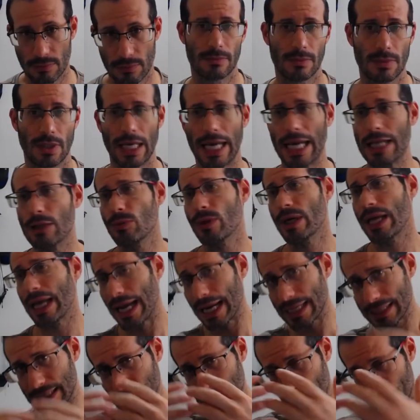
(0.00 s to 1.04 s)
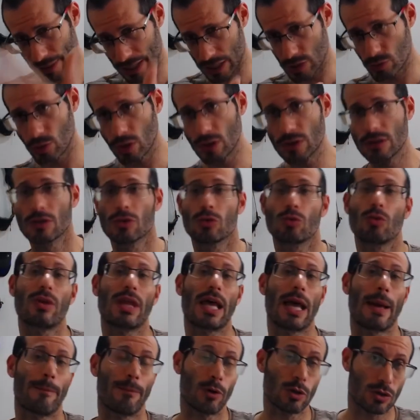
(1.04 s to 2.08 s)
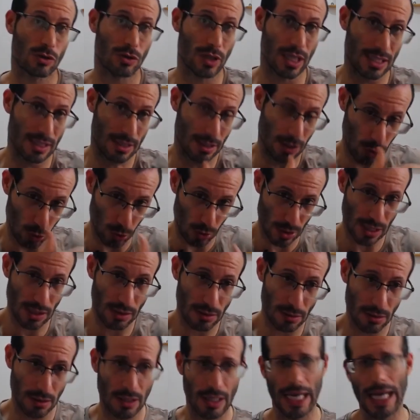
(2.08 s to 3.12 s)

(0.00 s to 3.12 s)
And we added a password to the Postgres user,